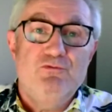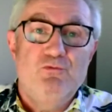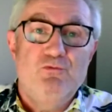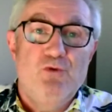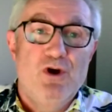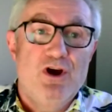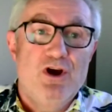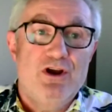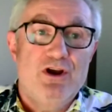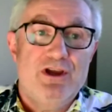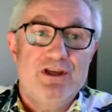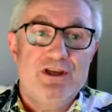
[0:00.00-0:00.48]

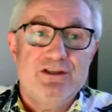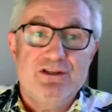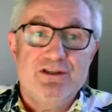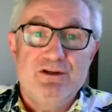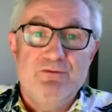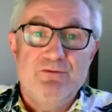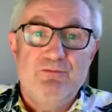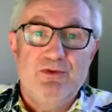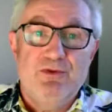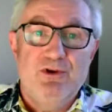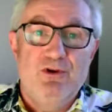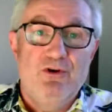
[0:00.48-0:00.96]
work as an
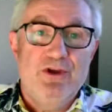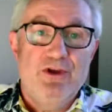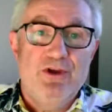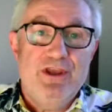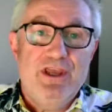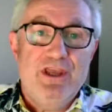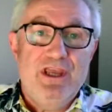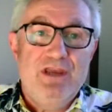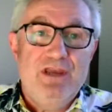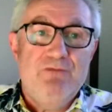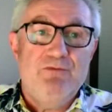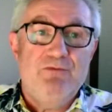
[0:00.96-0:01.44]

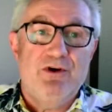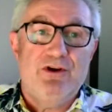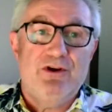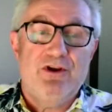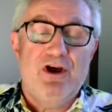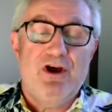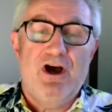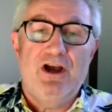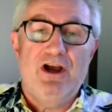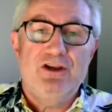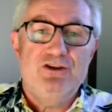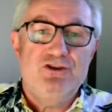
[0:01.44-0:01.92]
employee, but
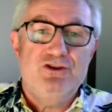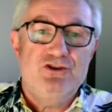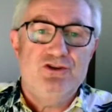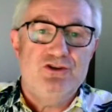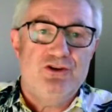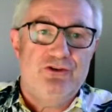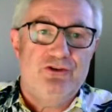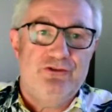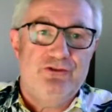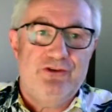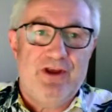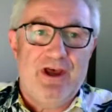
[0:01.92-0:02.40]
I
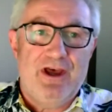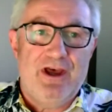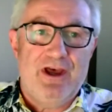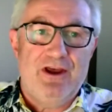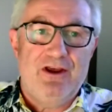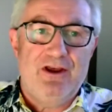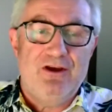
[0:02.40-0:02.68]
just,